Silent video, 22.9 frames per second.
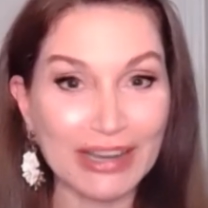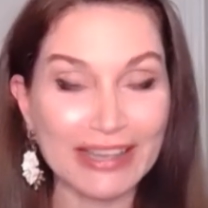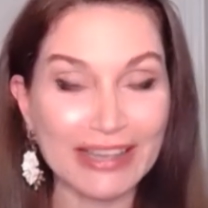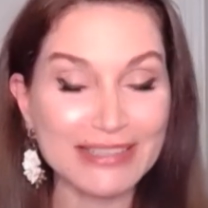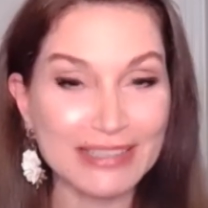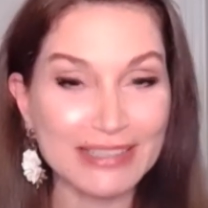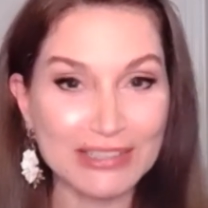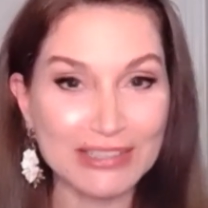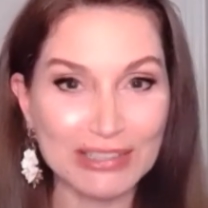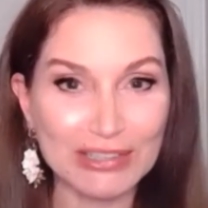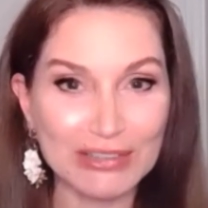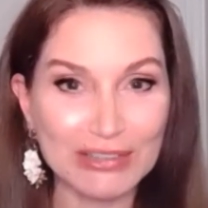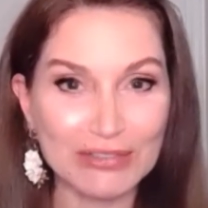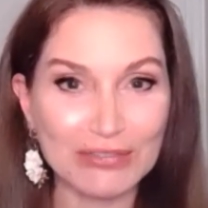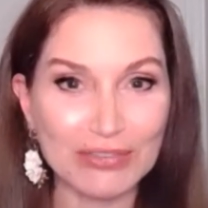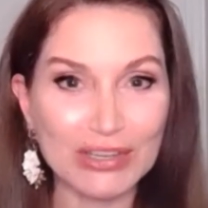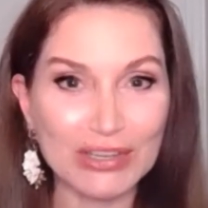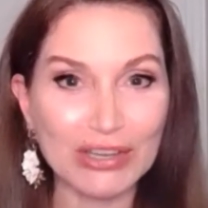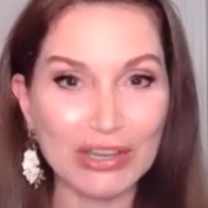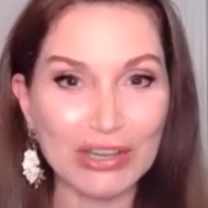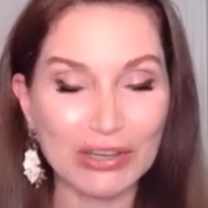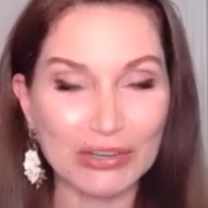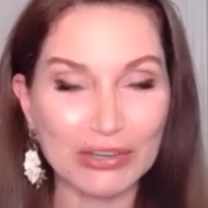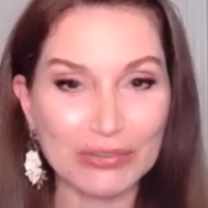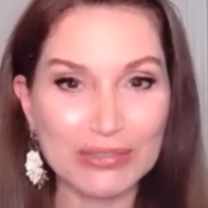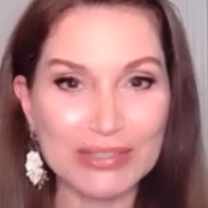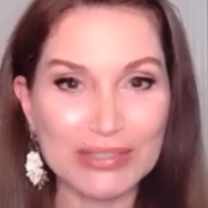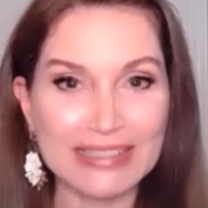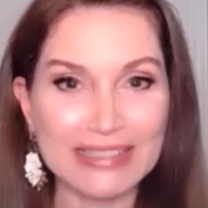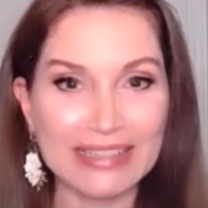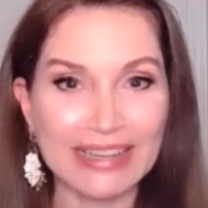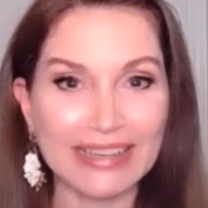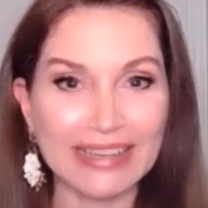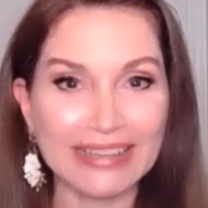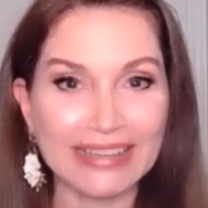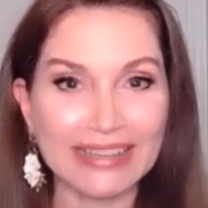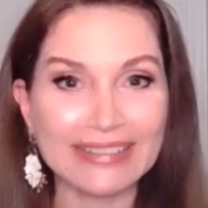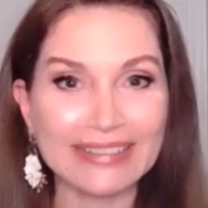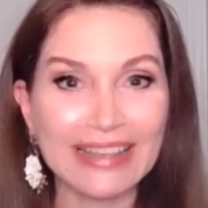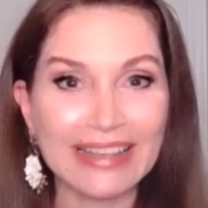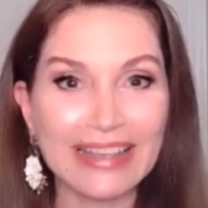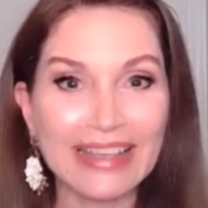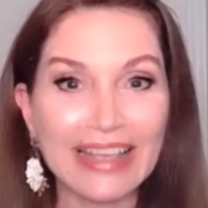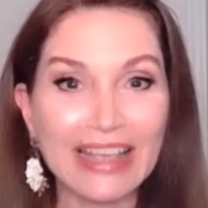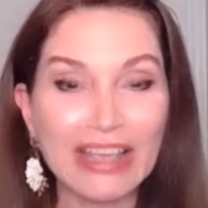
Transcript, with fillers: as a TV host, and